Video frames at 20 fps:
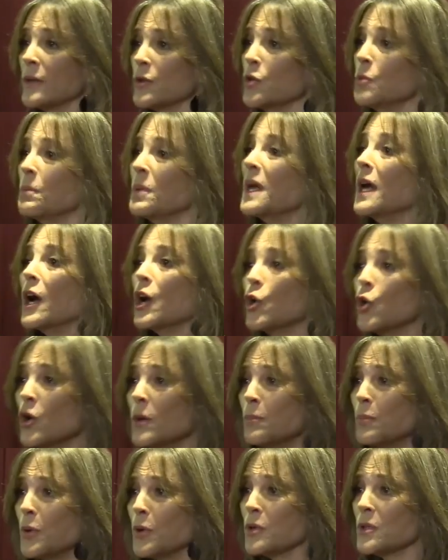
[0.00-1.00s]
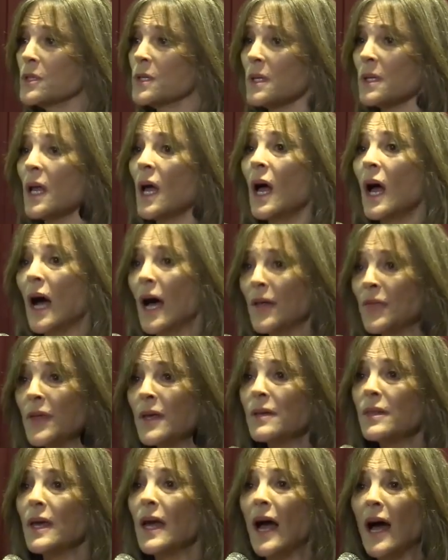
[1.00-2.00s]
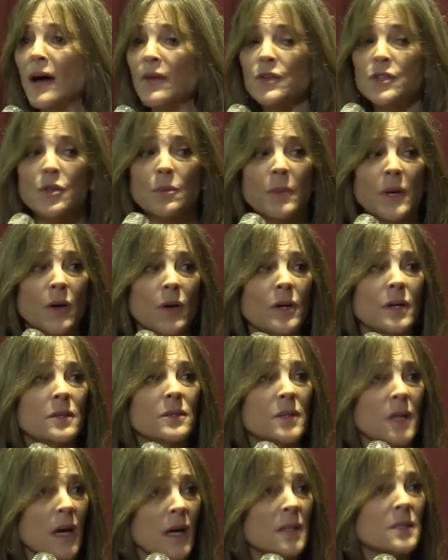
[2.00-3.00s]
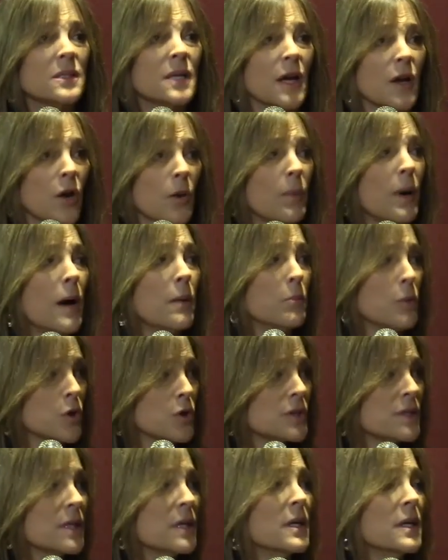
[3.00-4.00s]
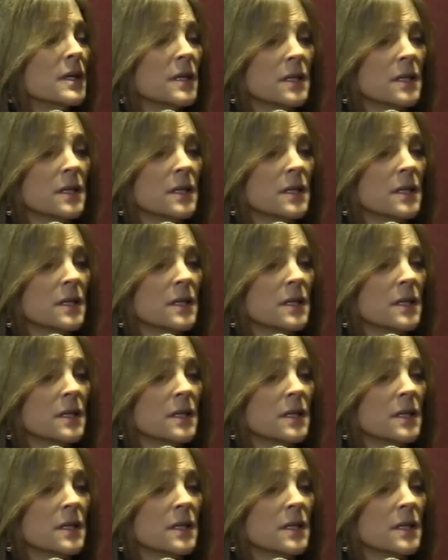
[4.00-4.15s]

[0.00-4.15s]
to be a good person. I think the average American does care about mercy and